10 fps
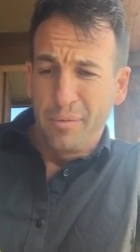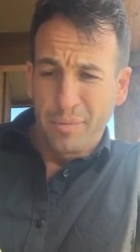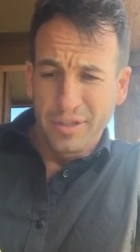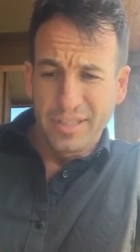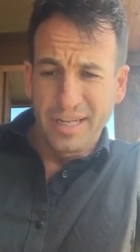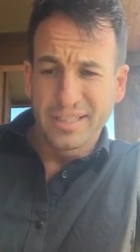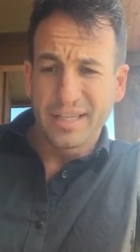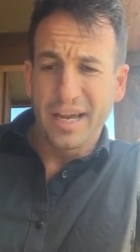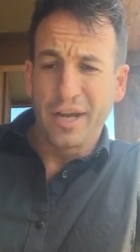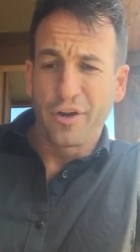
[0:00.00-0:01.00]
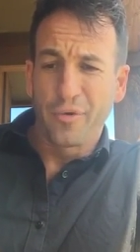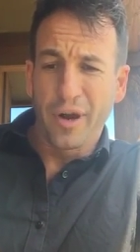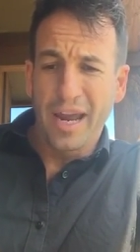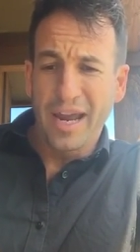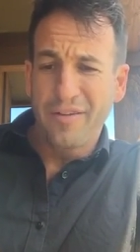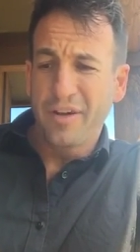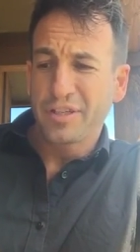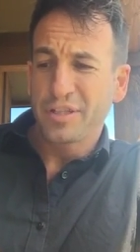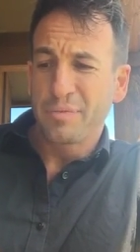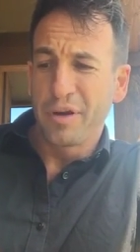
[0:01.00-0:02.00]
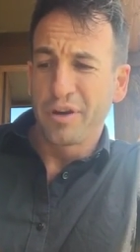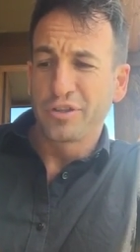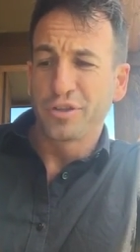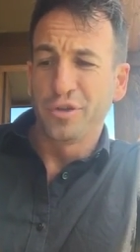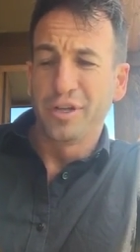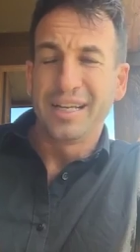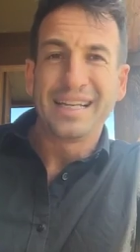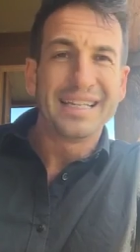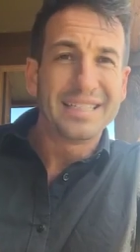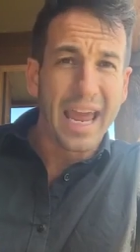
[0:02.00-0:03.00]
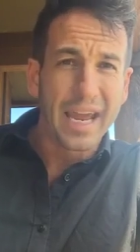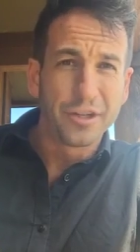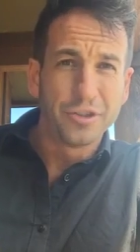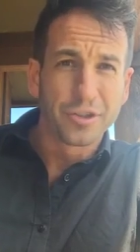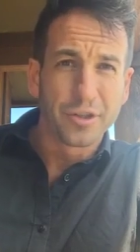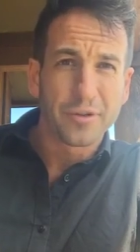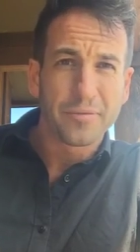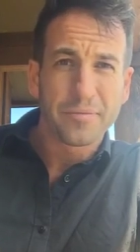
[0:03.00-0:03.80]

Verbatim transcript: presents a grave spiritual danger.